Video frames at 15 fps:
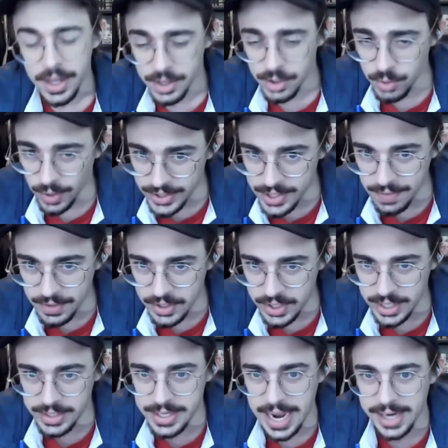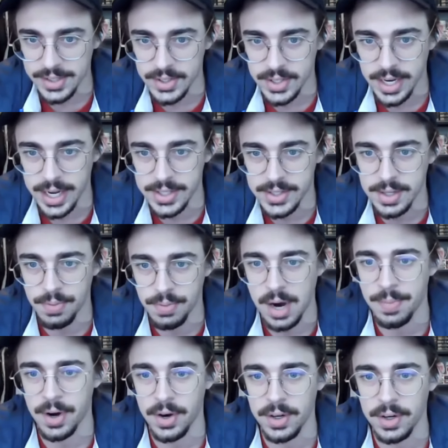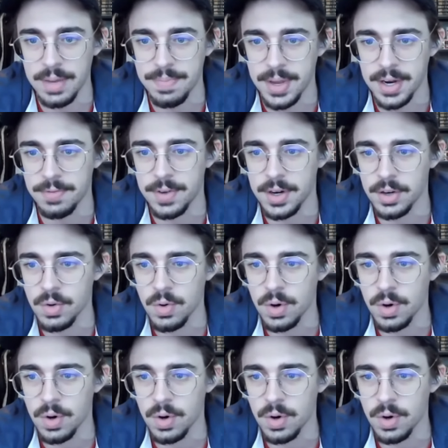The 2017 tax cuts that primarily benefited